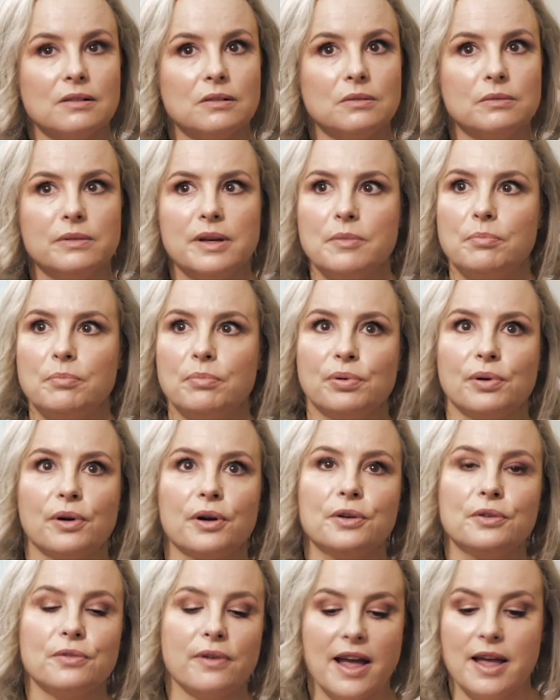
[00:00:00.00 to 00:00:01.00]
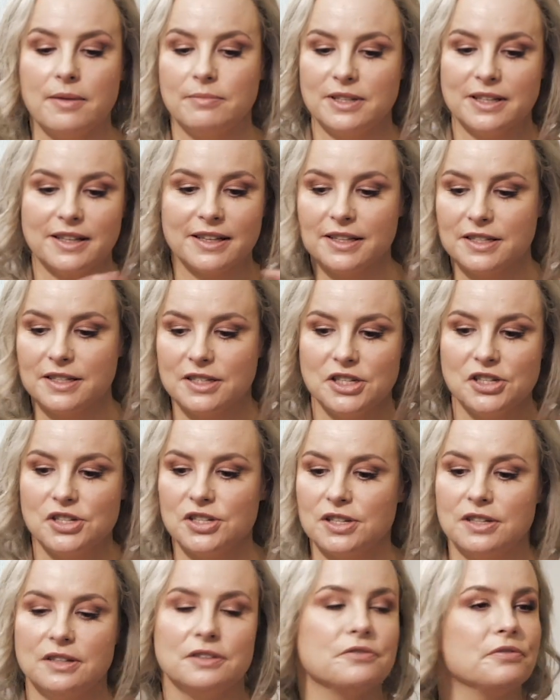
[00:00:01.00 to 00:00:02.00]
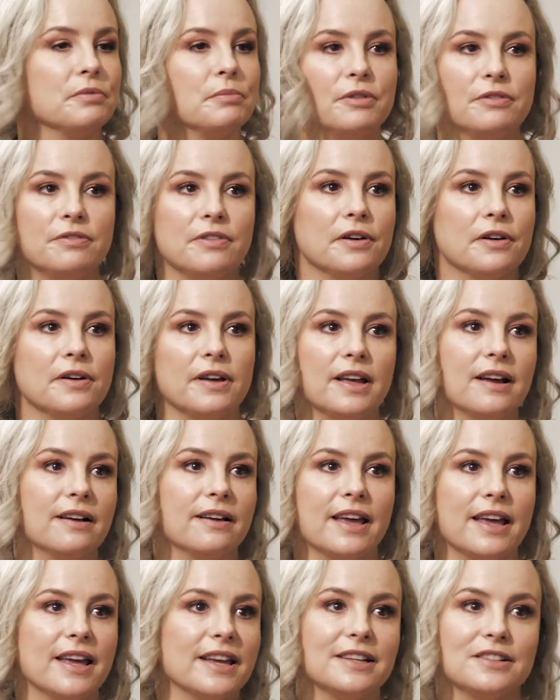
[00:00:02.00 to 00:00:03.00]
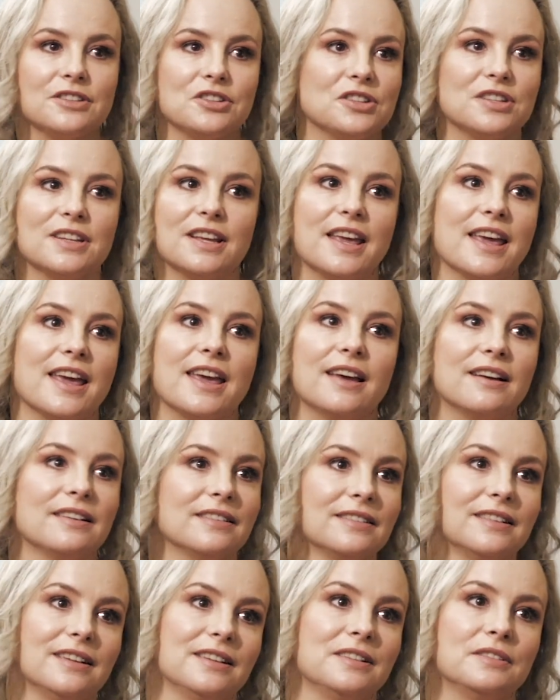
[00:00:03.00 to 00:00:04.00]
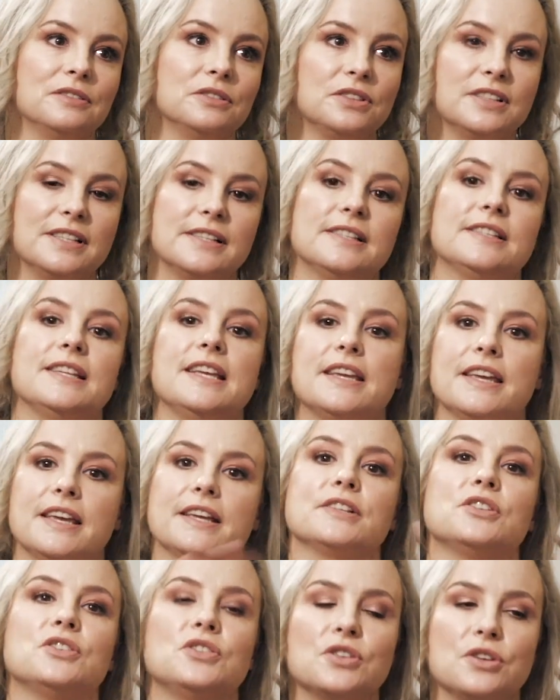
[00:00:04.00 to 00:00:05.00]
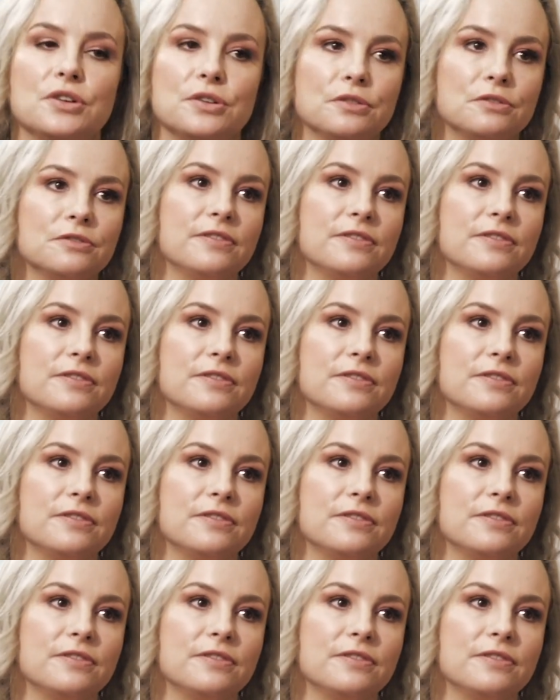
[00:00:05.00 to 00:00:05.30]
We're programmed and conditioned from a very young age to care, to seek external